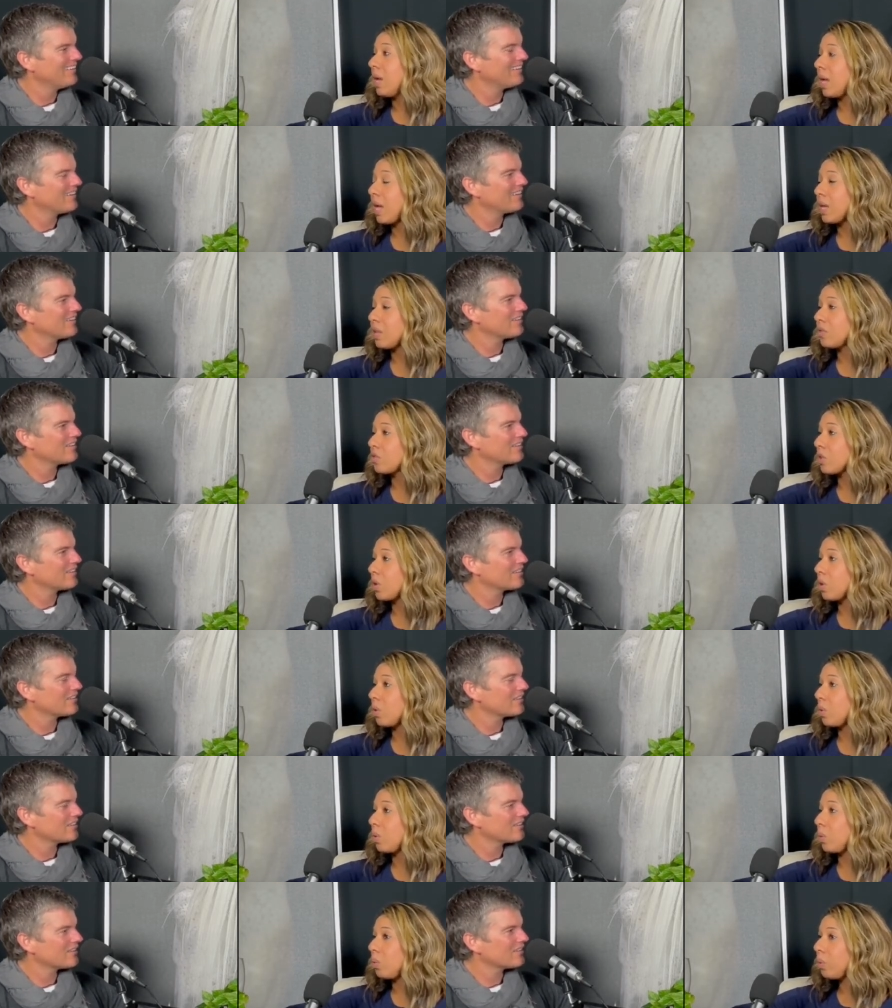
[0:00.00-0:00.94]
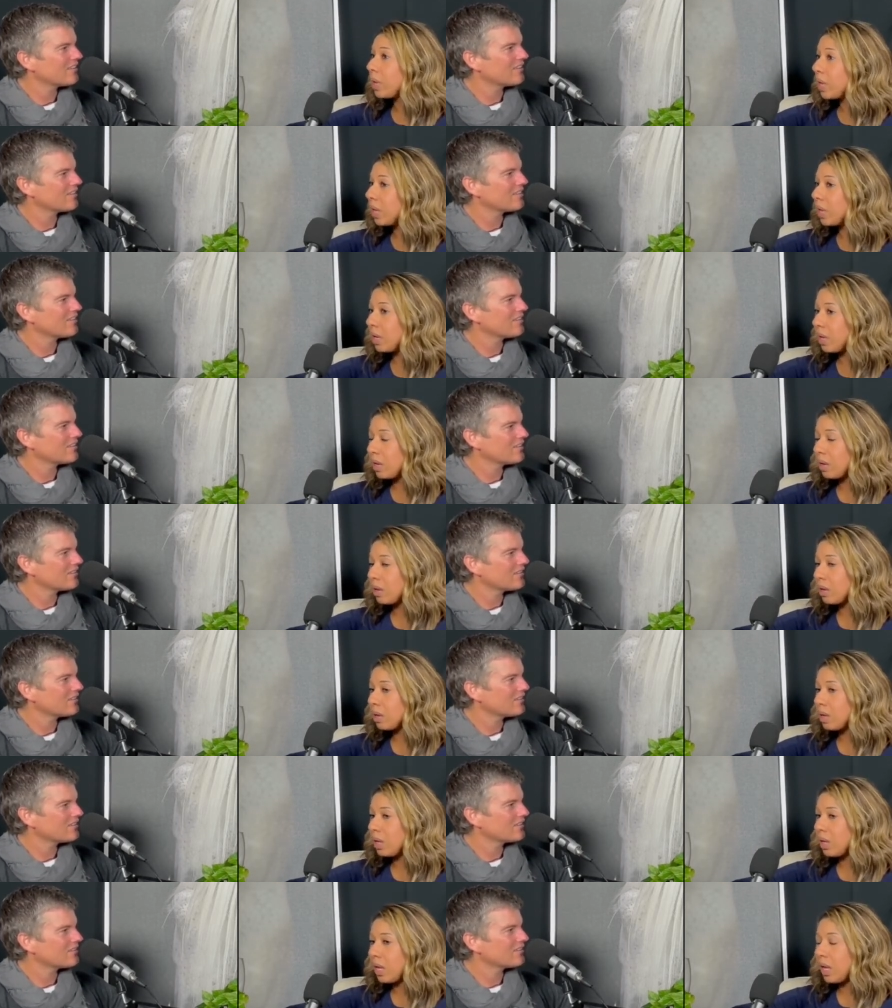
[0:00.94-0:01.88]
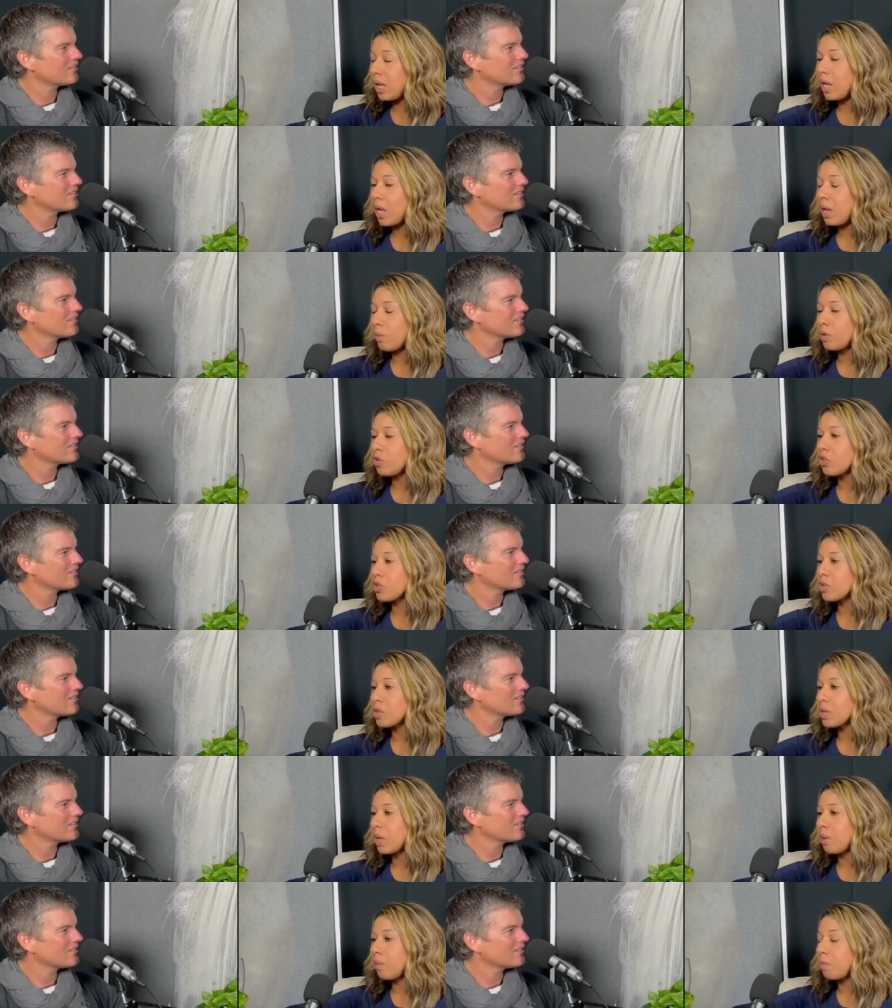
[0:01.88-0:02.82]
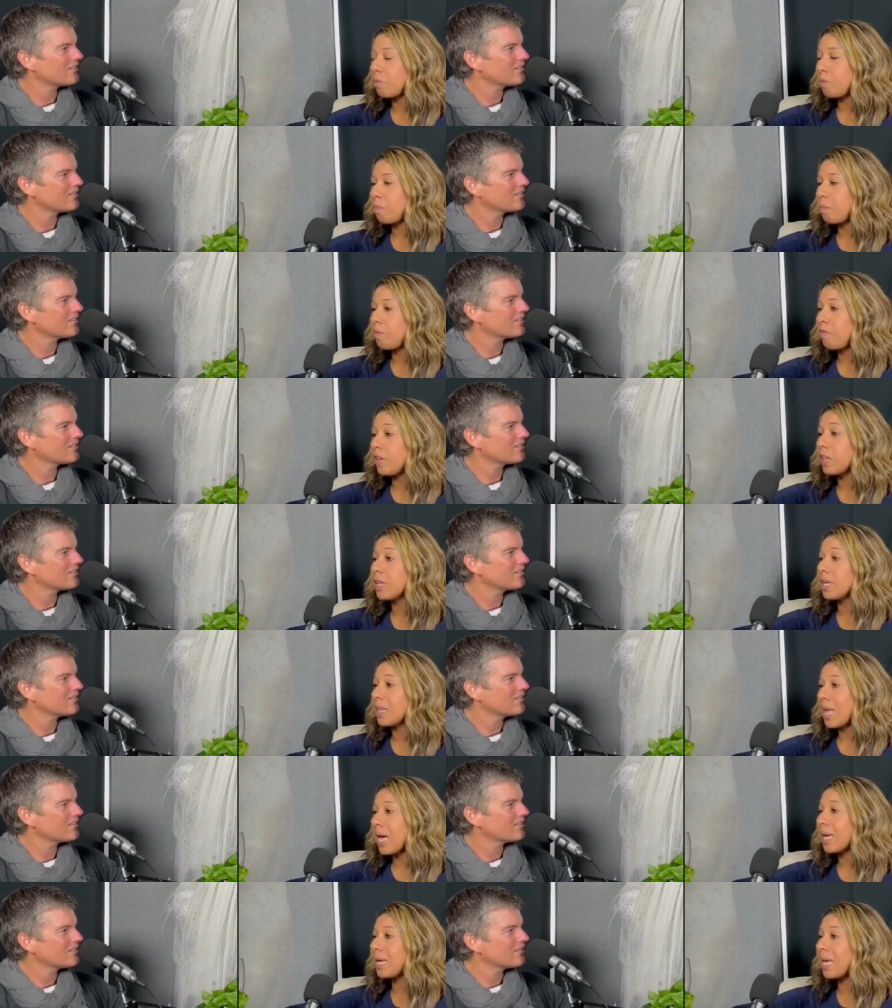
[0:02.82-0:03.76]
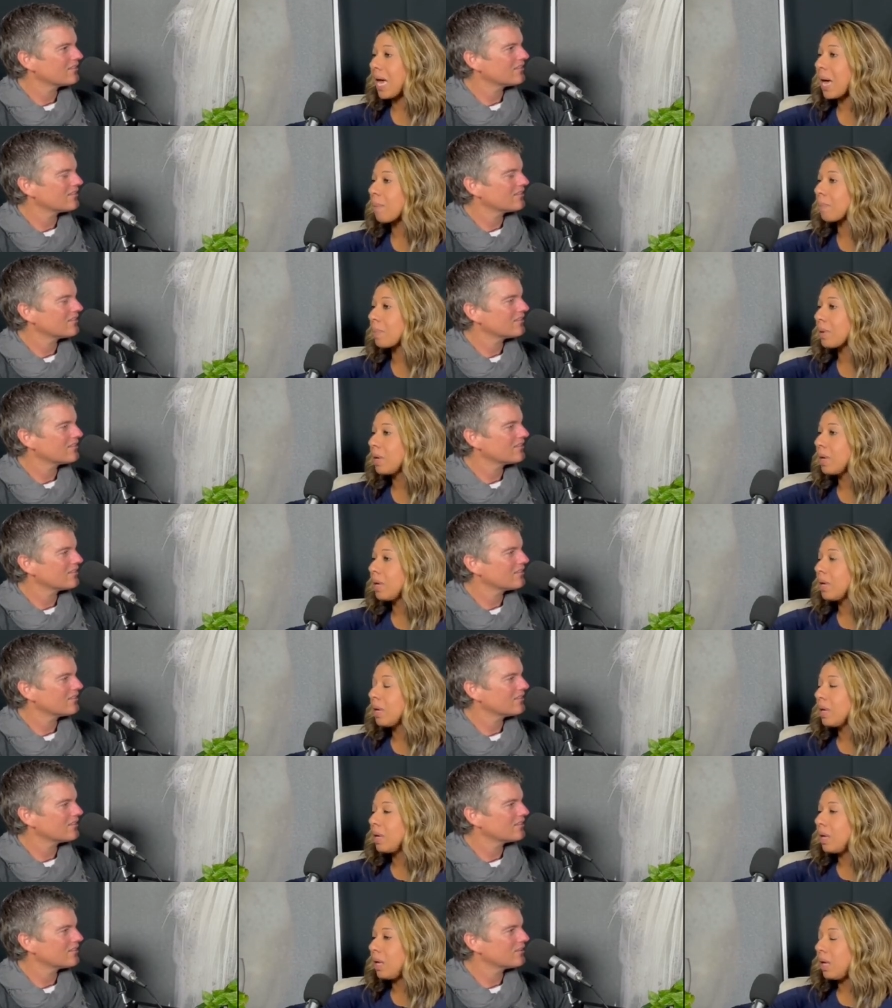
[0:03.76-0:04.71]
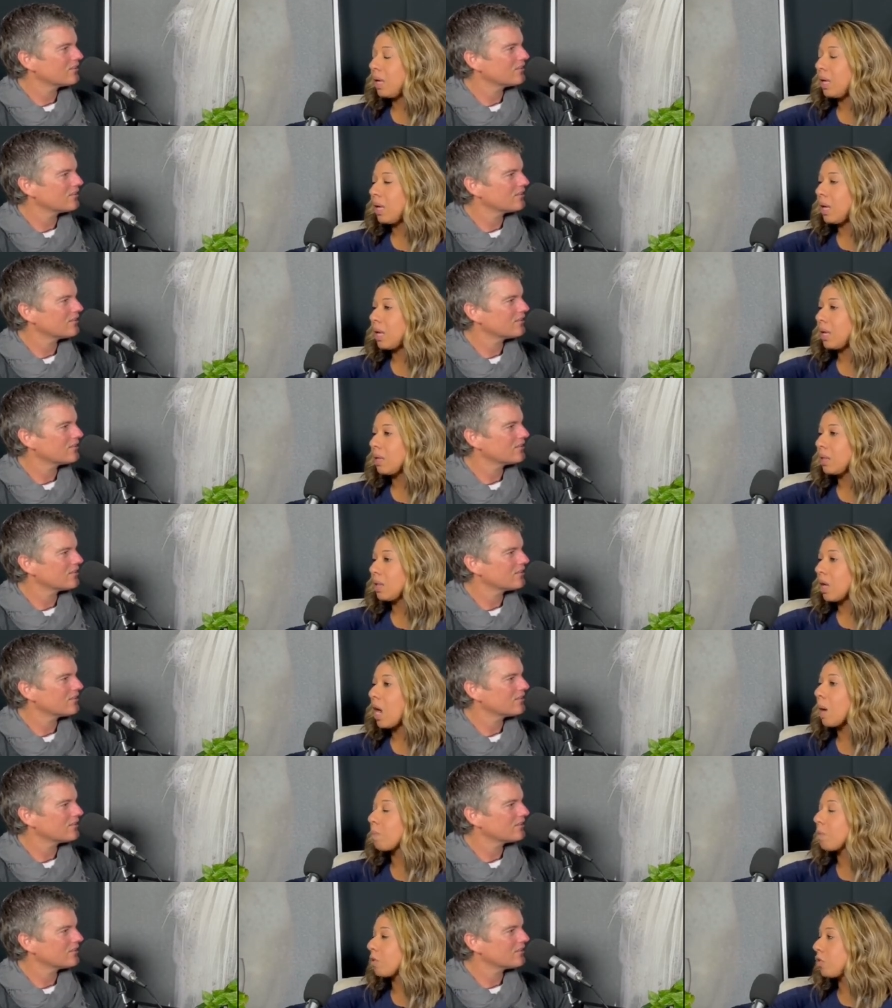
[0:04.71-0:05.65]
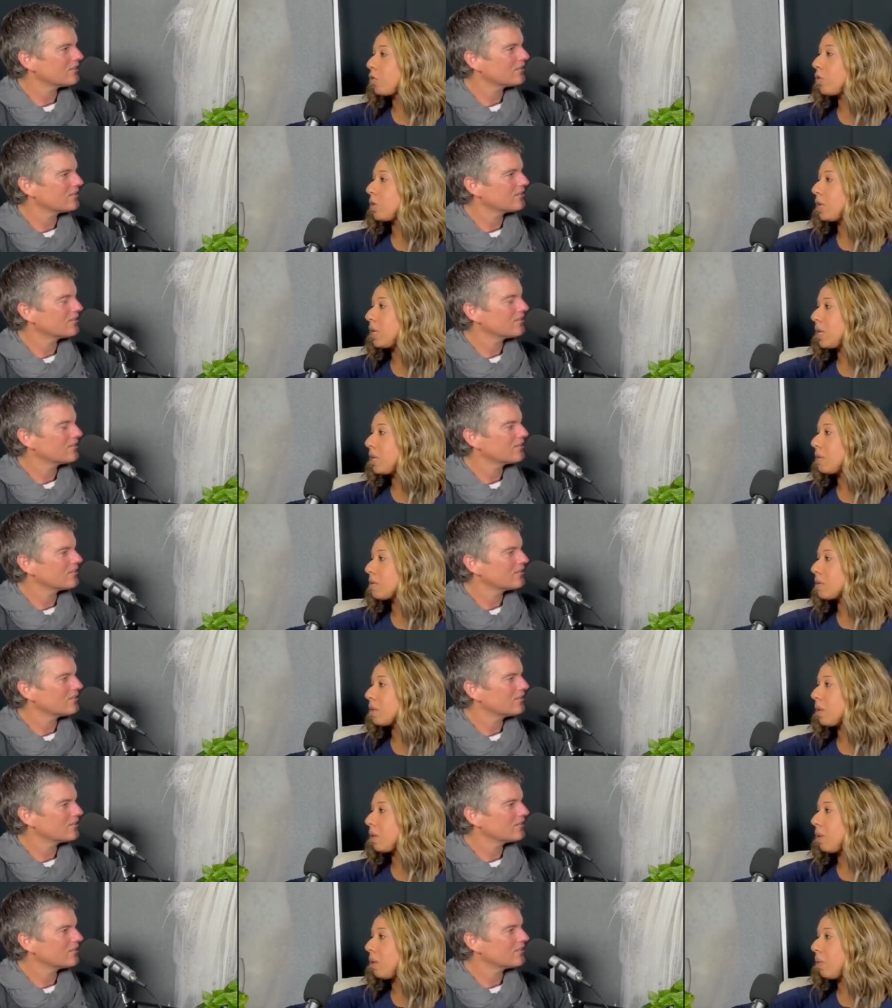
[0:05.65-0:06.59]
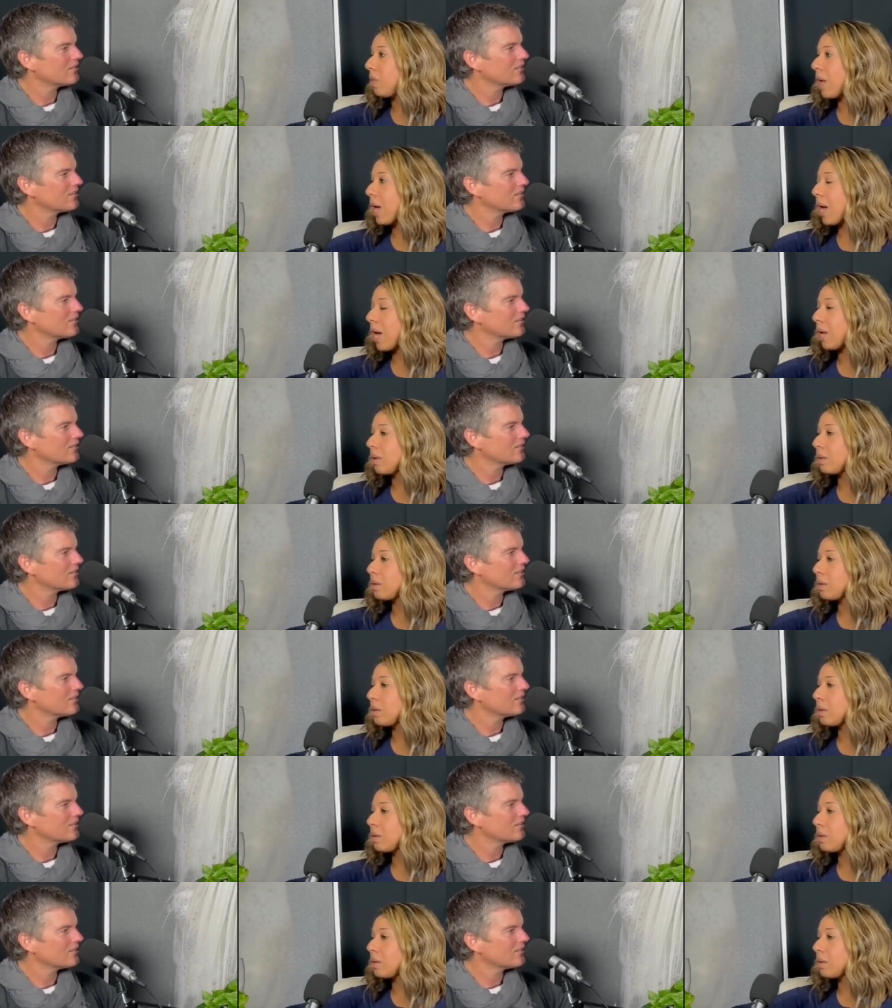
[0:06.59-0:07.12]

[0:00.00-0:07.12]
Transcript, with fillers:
Speaker 1: And so we, it was just filling that gap in the opportunities that